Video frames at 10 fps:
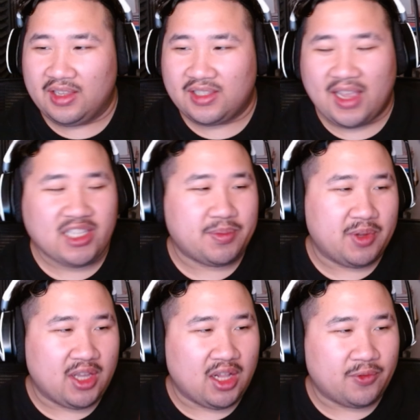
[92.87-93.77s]
this has to be
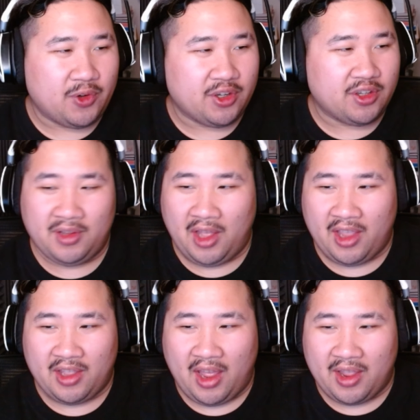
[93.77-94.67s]
in California.
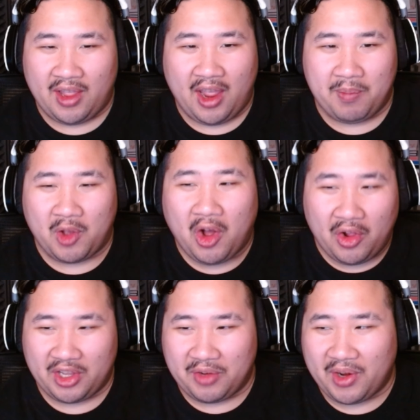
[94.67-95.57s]
I, I, I'm
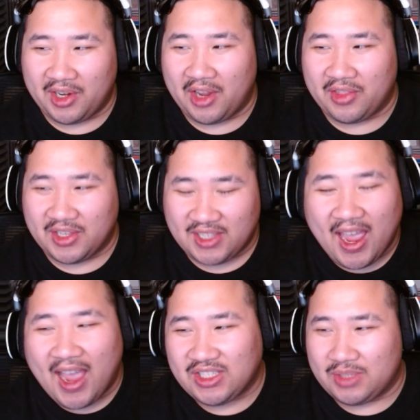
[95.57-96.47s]
calling it right now. This
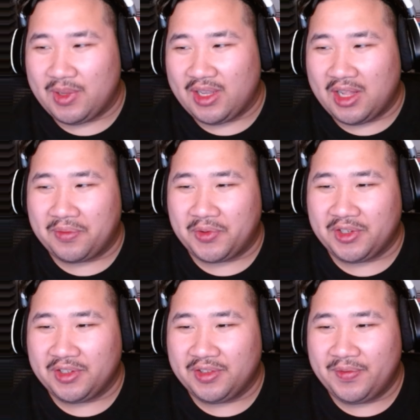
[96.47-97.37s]
has to be in California.
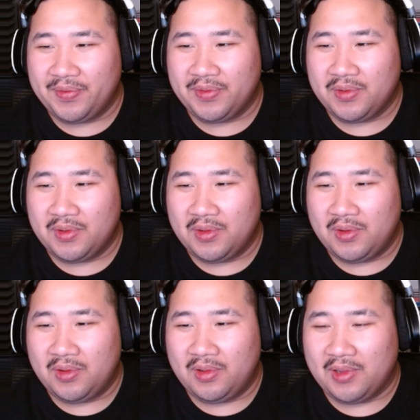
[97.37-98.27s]

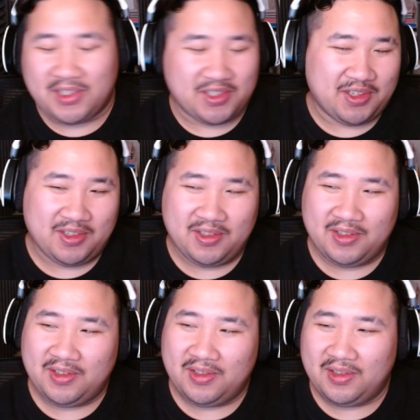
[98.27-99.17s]
Let's see.
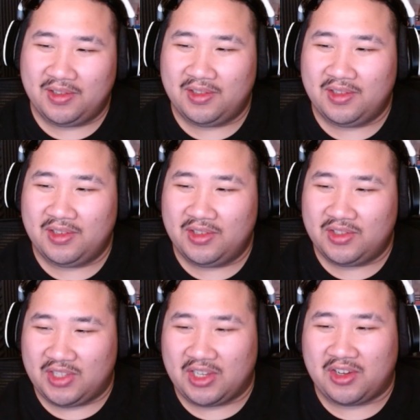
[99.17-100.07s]

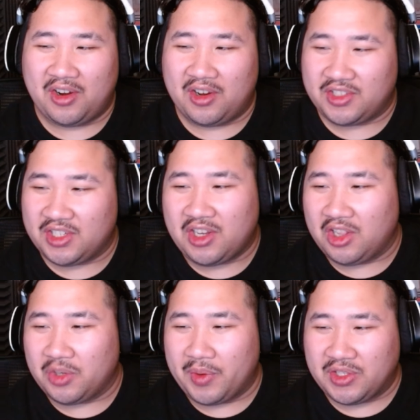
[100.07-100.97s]
Sick car. Sick
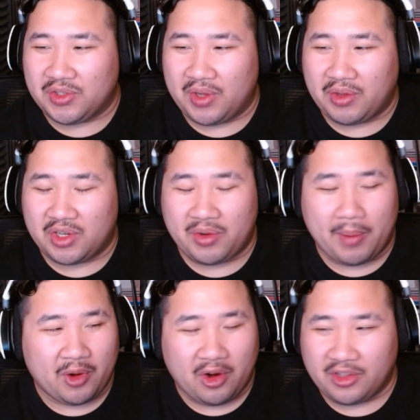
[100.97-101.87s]
colorway too. I was gonna wrap
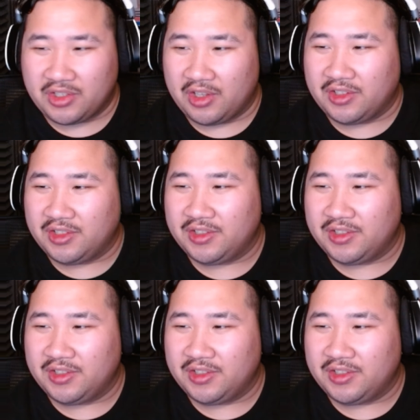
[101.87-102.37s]
my car this color.